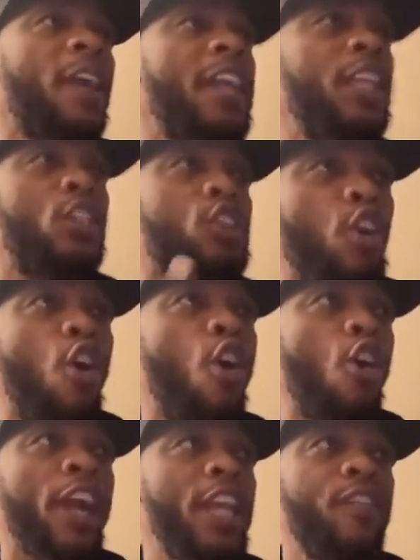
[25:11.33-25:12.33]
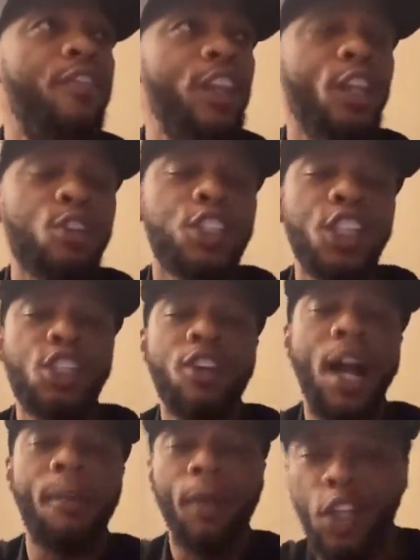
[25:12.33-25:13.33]
any song, any video she
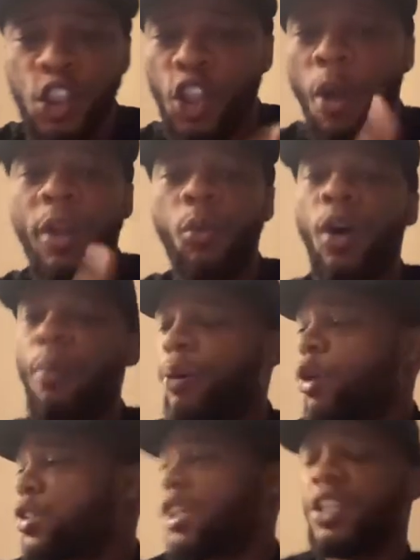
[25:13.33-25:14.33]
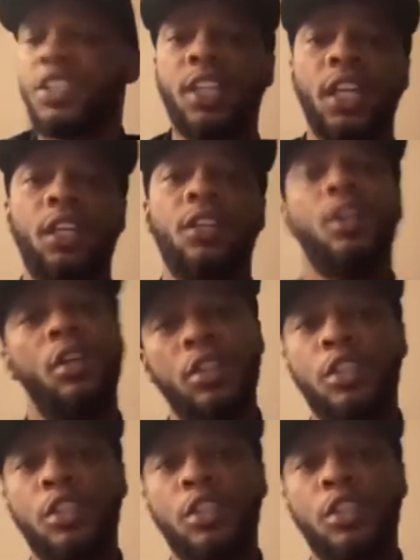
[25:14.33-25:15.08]
dropped, show me one post of her saying,